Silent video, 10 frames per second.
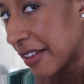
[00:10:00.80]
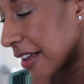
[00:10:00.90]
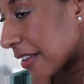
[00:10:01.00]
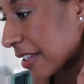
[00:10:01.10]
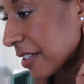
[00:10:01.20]

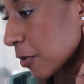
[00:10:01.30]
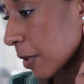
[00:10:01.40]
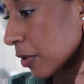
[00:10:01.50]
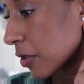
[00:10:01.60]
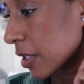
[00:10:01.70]
this is
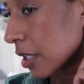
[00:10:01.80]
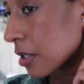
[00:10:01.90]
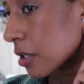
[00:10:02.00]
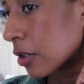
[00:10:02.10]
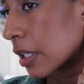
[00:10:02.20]
what the
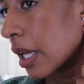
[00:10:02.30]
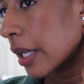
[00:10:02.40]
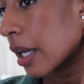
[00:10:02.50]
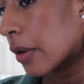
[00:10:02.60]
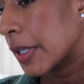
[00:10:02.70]
studs look
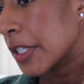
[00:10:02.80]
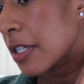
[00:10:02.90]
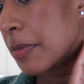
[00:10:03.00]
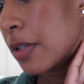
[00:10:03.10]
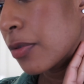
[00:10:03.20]
like. I wanted
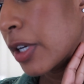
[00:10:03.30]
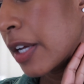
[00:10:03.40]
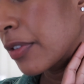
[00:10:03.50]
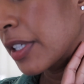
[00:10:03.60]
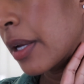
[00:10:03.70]
something for
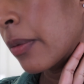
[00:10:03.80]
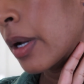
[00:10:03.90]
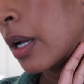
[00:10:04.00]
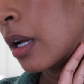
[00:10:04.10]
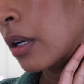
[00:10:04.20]
everyday
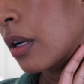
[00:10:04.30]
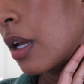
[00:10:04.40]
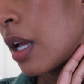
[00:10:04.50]
wear.